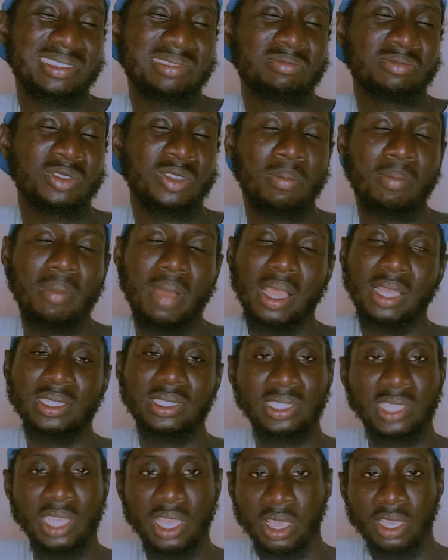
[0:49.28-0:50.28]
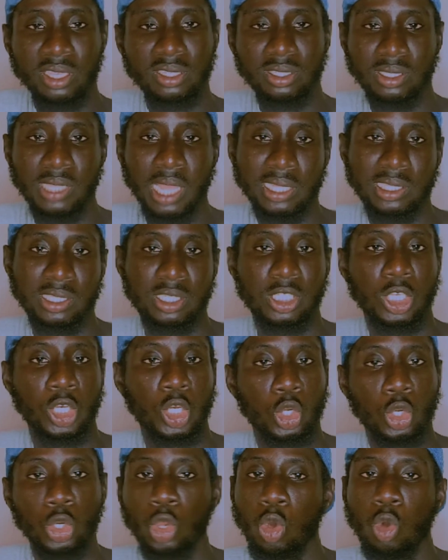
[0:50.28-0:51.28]
your man says that
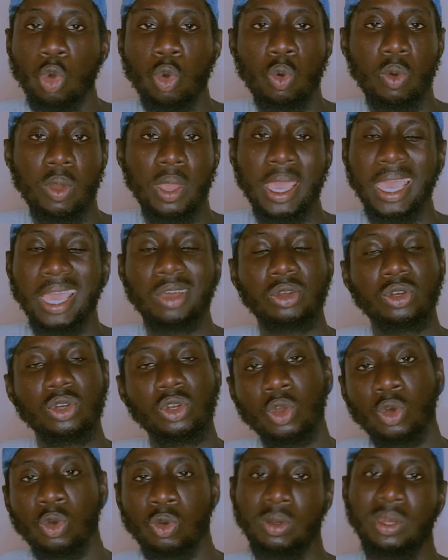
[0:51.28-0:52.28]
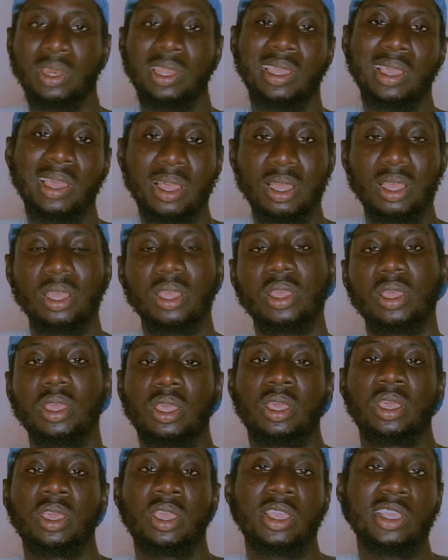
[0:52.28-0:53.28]
no, hell no, nigga,
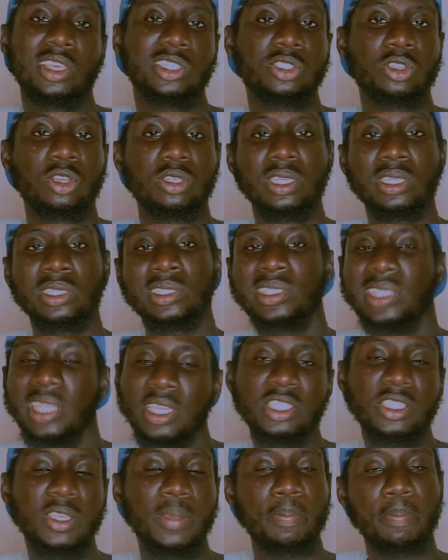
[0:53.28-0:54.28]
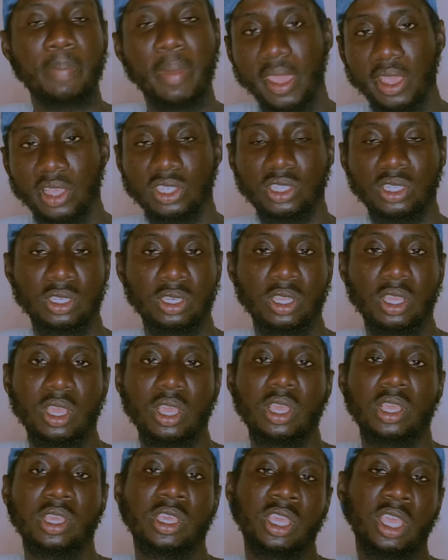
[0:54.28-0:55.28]
he is not a stingy person.
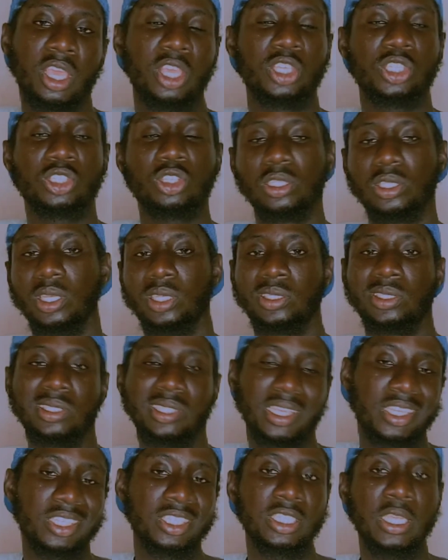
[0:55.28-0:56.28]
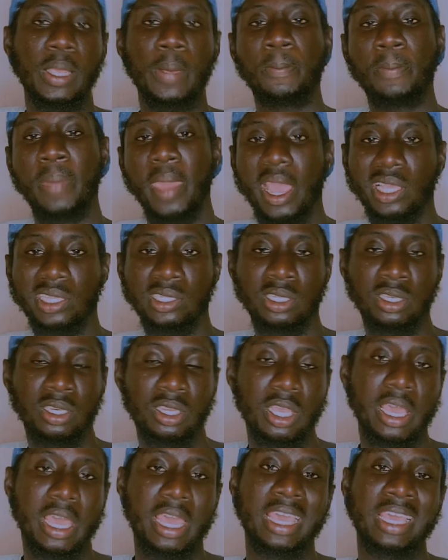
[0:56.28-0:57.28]
He is not a stingy
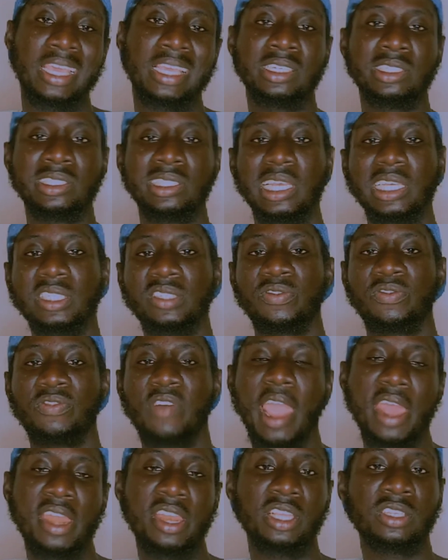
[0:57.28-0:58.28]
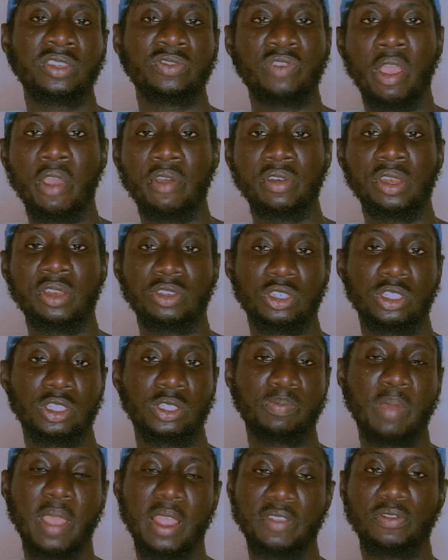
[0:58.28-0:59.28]
person. He just find it very
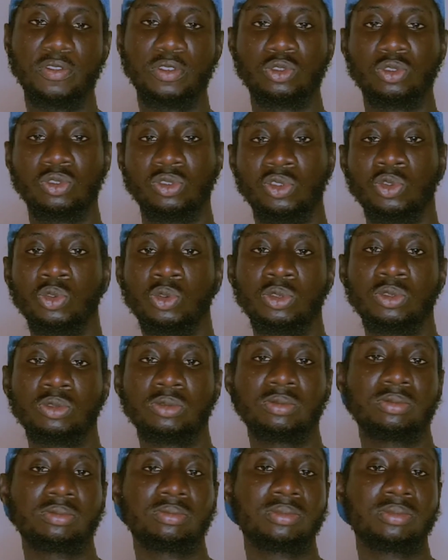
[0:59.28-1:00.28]
disrespectful to do